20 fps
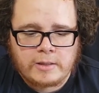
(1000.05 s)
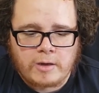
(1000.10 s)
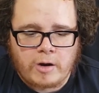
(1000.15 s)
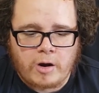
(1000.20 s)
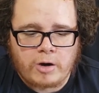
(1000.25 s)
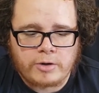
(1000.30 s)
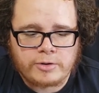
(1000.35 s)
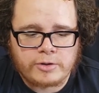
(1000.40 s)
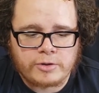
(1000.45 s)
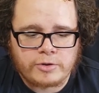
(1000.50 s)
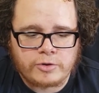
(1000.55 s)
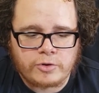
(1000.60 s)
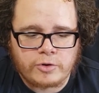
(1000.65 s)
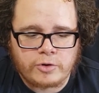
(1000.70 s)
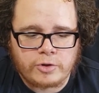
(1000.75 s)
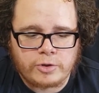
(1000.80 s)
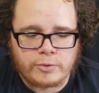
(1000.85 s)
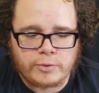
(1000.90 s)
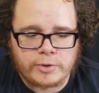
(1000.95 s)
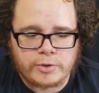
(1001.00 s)
Arson
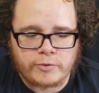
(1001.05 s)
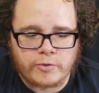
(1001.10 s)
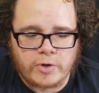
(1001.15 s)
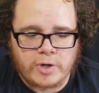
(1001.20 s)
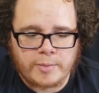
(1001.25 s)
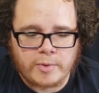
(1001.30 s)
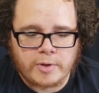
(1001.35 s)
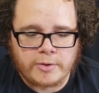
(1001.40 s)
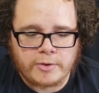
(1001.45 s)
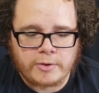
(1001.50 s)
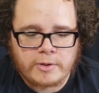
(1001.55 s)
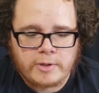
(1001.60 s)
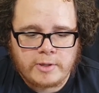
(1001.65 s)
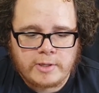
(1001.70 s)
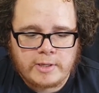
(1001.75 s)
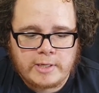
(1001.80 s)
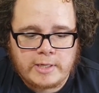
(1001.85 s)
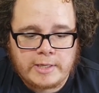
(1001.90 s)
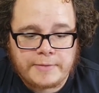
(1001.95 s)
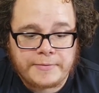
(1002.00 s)
turned to his grandmother.
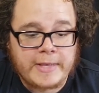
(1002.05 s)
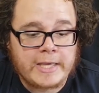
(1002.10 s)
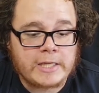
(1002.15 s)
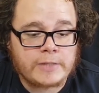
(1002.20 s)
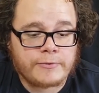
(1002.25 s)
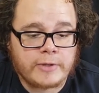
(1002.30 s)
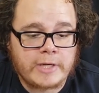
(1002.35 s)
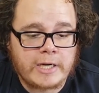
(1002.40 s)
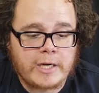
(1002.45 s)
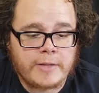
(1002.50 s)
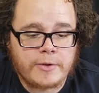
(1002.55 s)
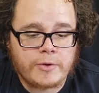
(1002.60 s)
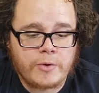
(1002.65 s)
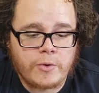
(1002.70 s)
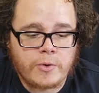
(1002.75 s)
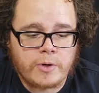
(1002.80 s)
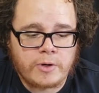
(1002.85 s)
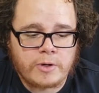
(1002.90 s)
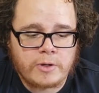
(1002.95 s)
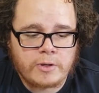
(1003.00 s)
Thanks for getting the
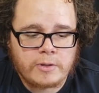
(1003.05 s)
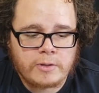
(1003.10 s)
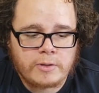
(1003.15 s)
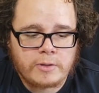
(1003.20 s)
door.